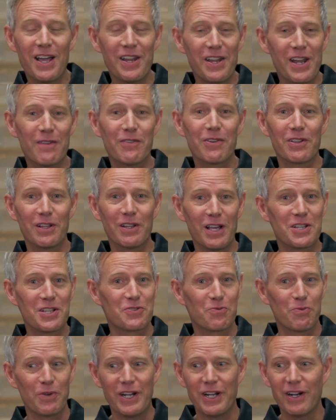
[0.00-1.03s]

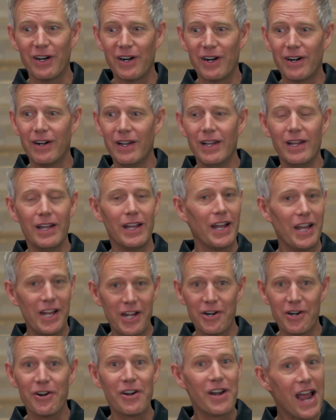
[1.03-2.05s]
Nevertheless, we are
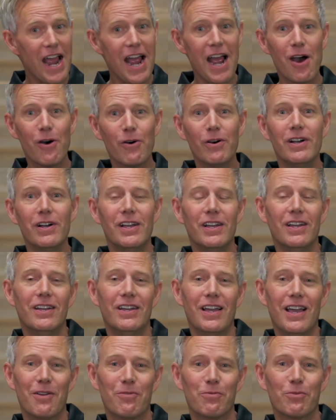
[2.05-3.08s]
here now,
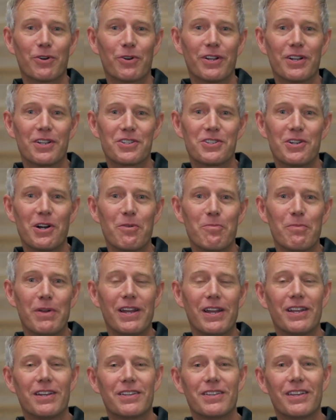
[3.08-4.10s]
and we're going to start
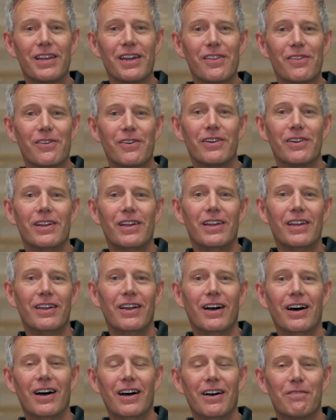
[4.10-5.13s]
meeting together
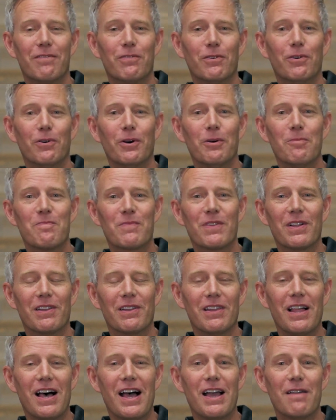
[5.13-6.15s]
for
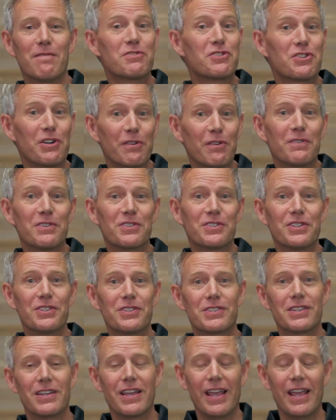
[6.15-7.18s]
live
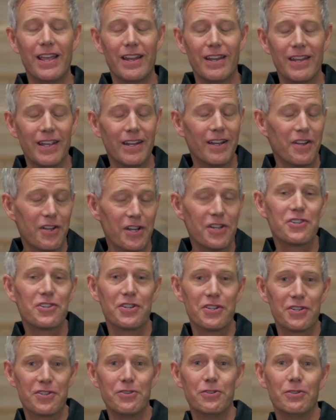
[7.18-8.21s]
services and in
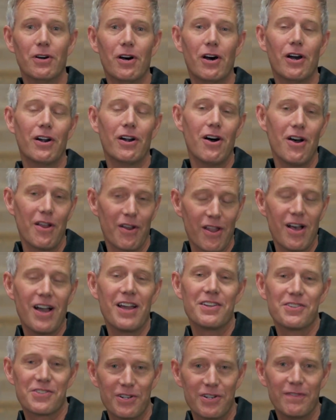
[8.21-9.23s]
addition to our
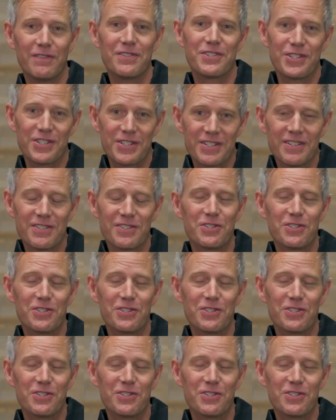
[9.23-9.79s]
online services.